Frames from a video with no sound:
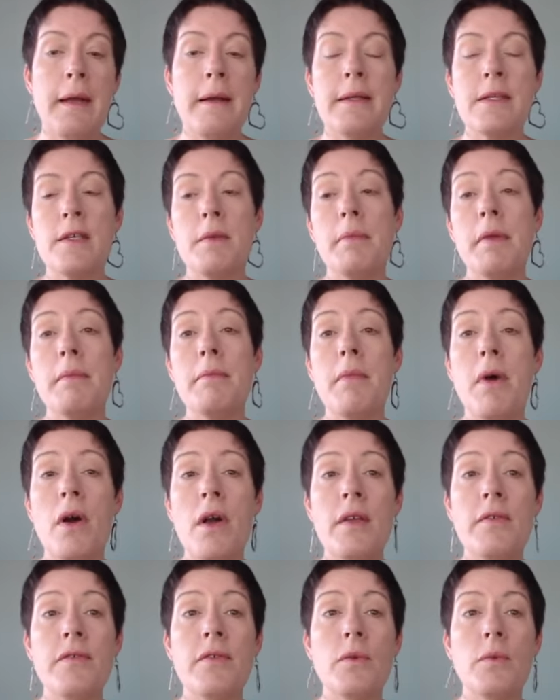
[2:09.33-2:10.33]
So be
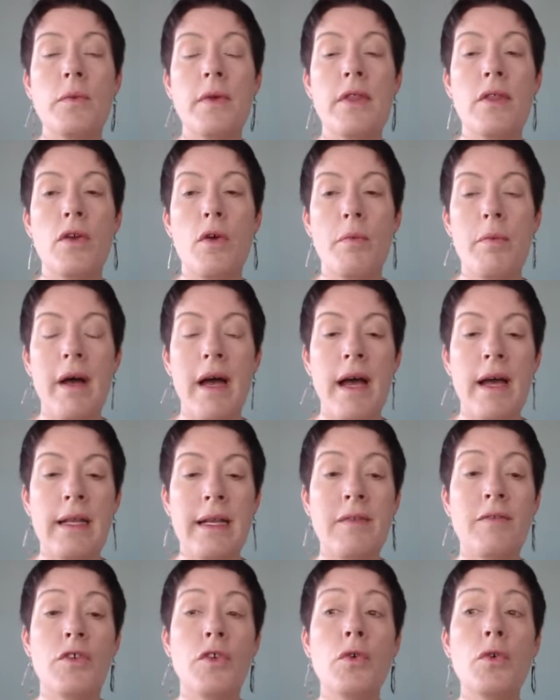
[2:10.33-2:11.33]
mindful with your partner.
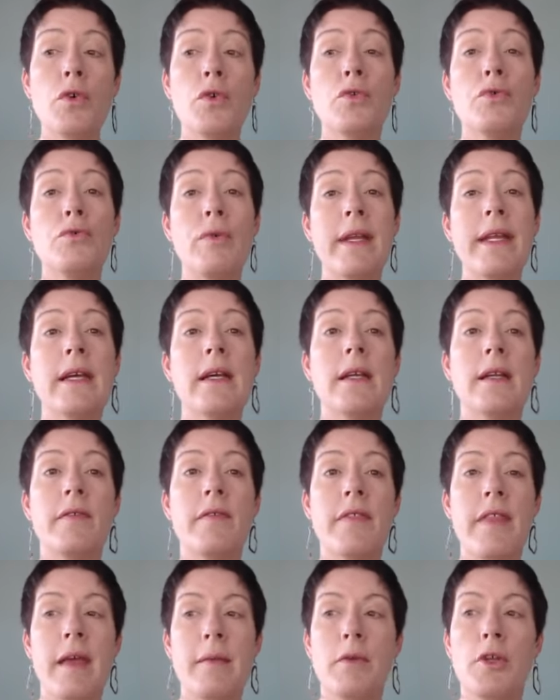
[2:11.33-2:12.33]
If you're critical
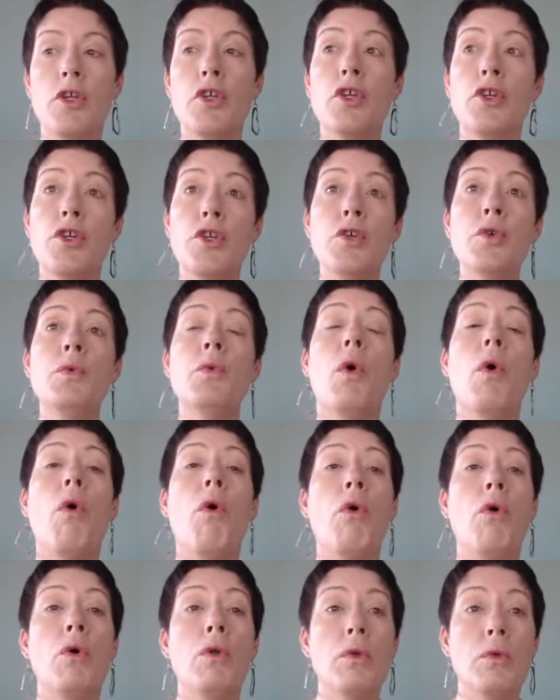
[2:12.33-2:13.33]
of them, you know, you
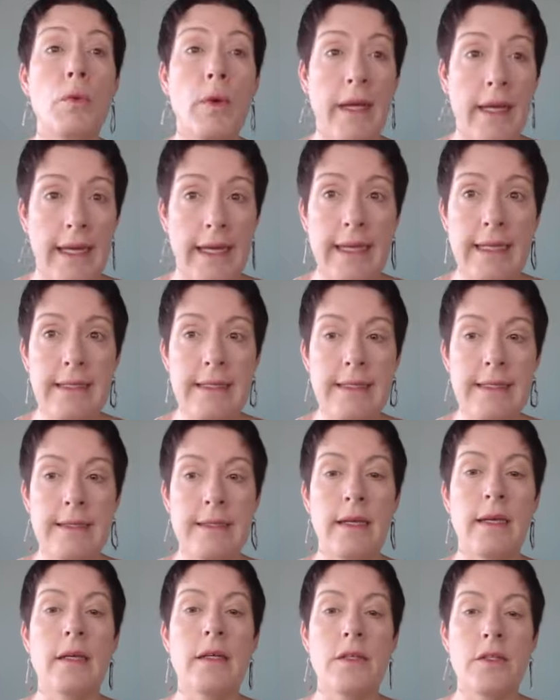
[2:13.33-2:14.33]

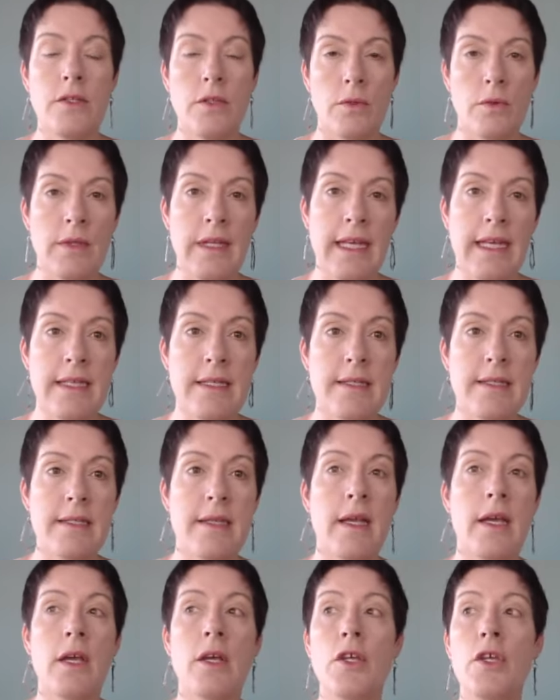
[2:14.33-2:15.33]
always do
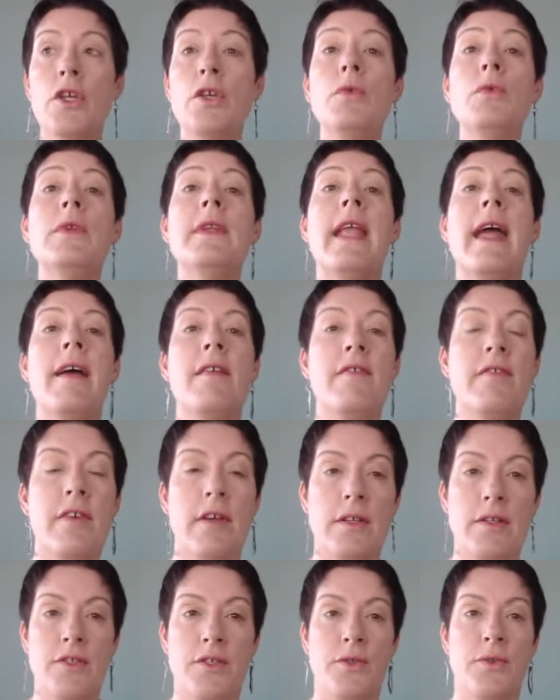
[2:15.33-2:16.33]
this, you
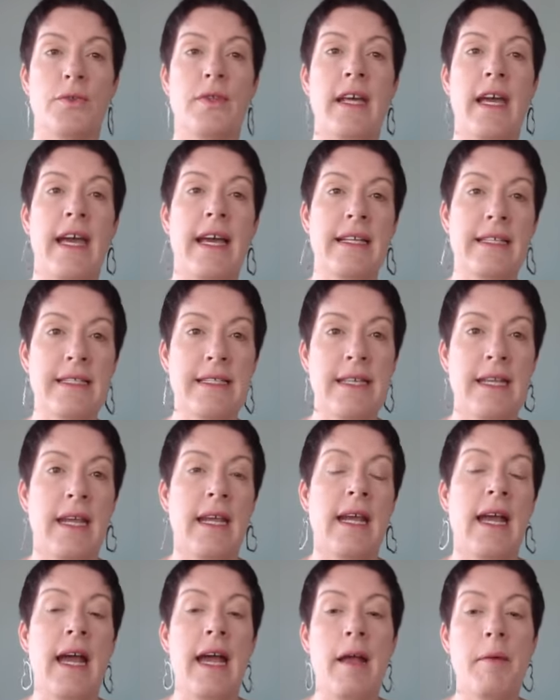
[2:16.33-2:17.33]
never do that.
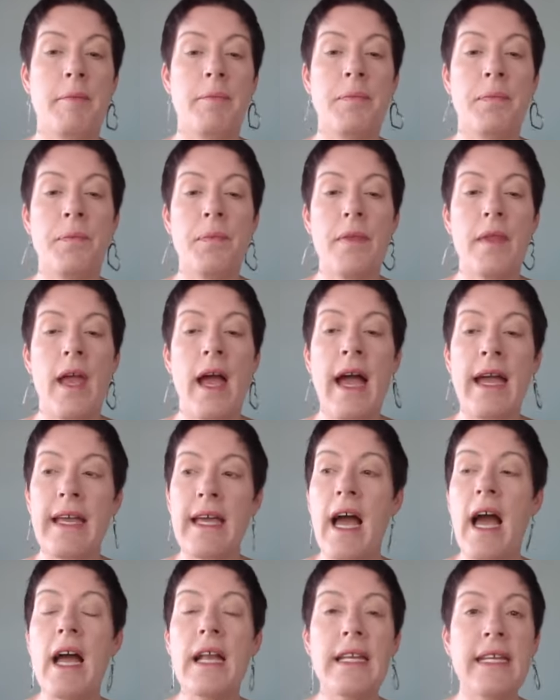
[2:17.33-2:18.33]
I
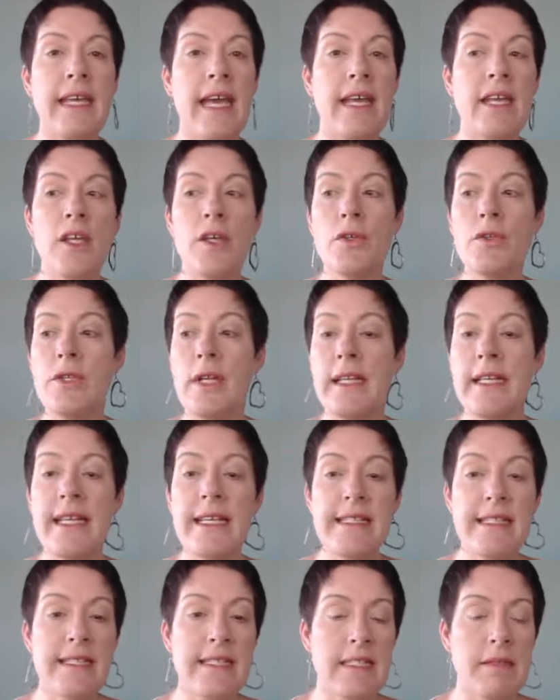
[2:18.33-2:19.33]
can't get you to
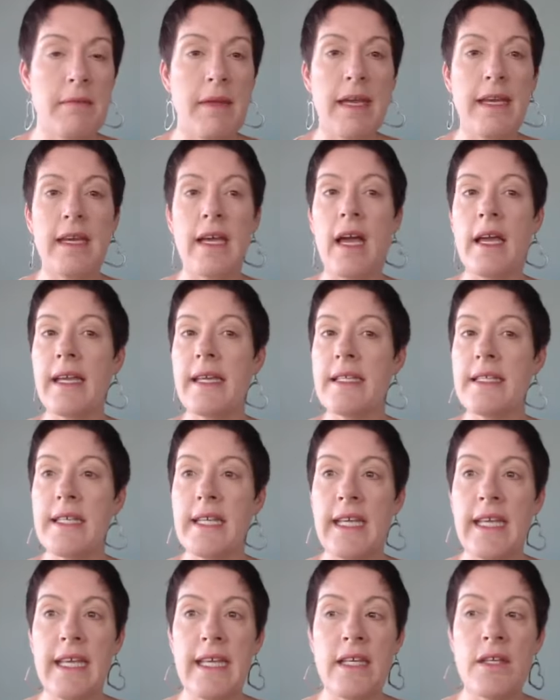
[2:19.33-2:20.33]
listen to me. I can't get
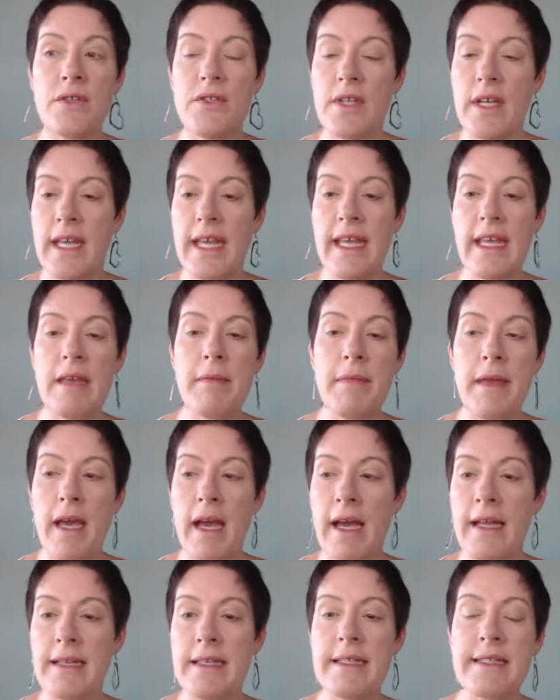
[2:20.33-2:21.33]
you to hear me,
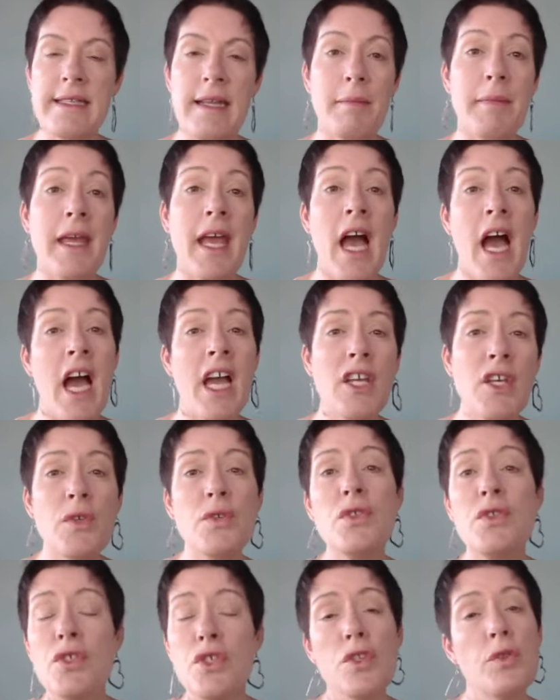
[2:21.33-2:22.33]
understand me. Are you
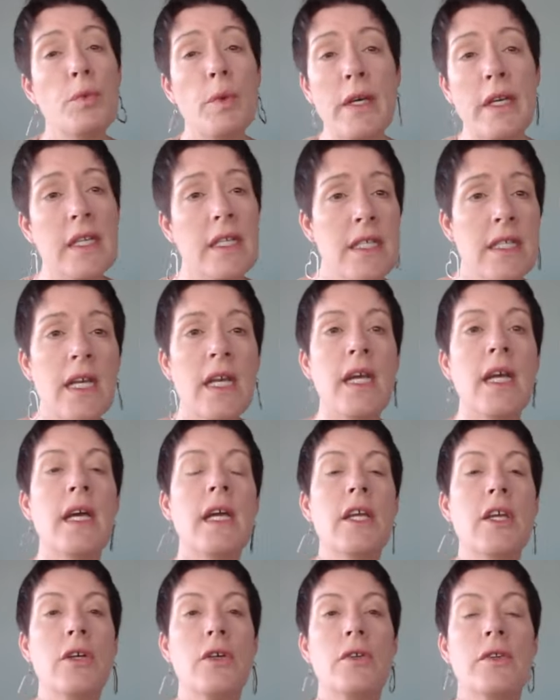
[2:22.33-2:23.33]
stupid?
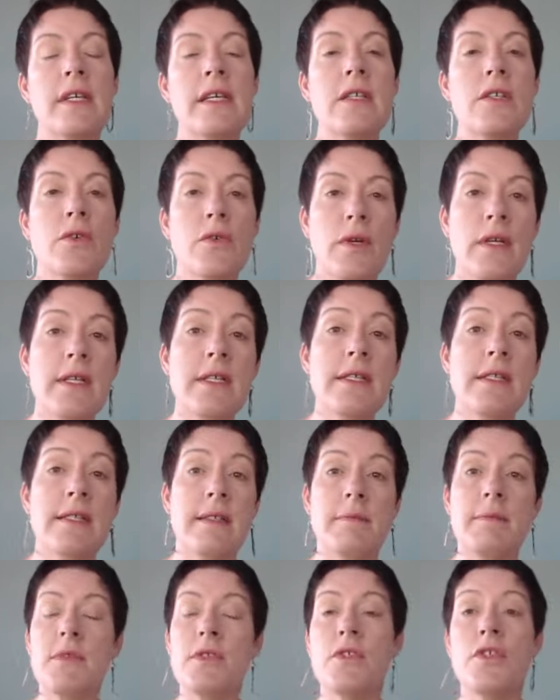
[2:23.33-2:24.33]
You know, these
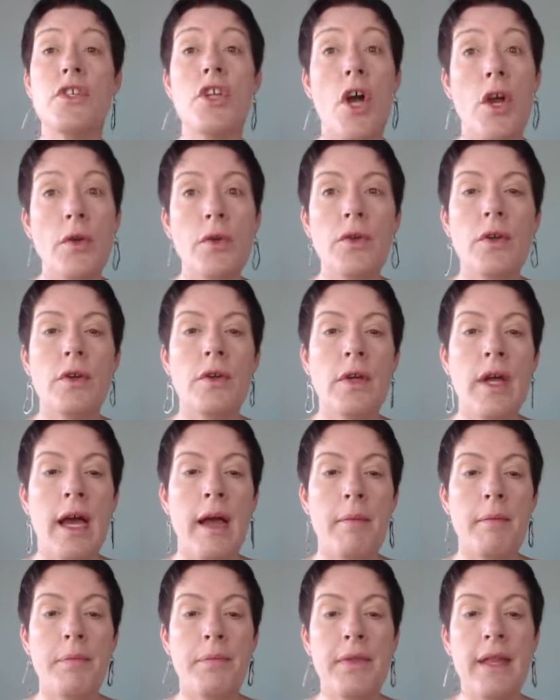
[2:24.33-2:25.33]
criticisms don't
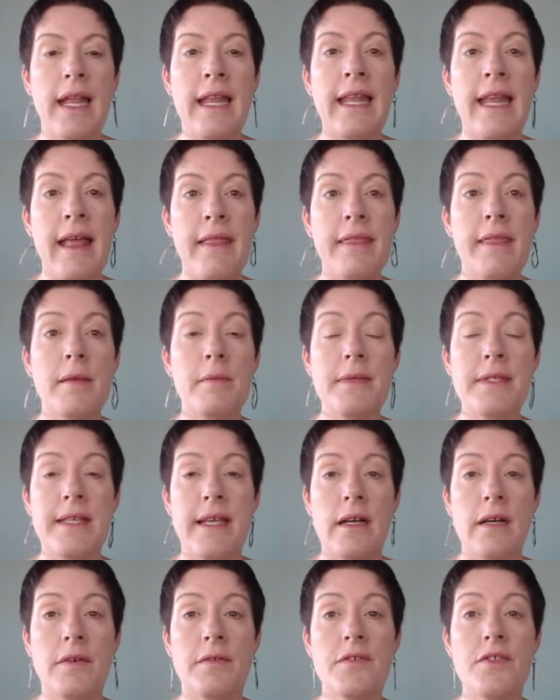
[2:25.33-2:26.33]
lend
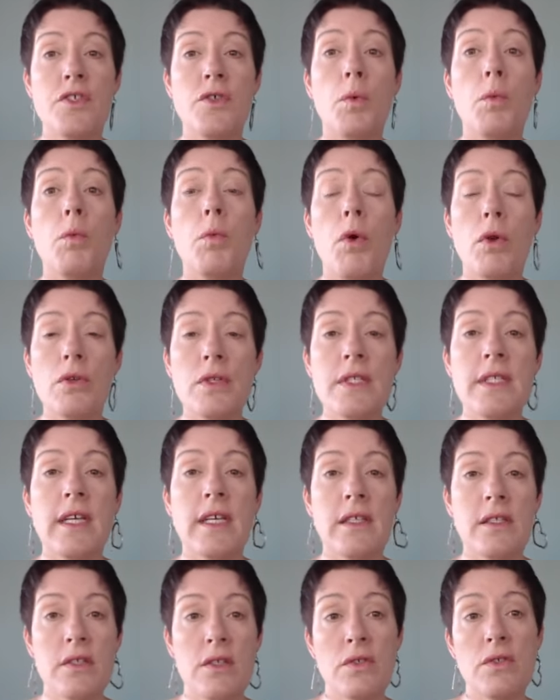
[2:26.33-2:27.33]
themselves to
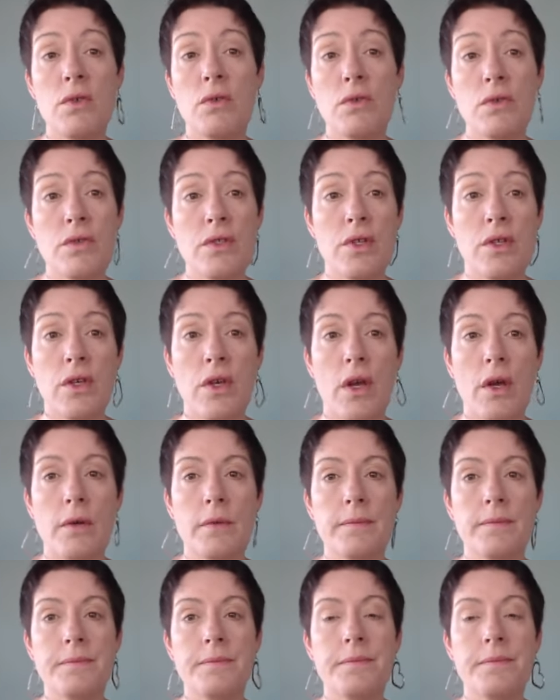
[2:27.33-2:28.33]
wanting to talk to you.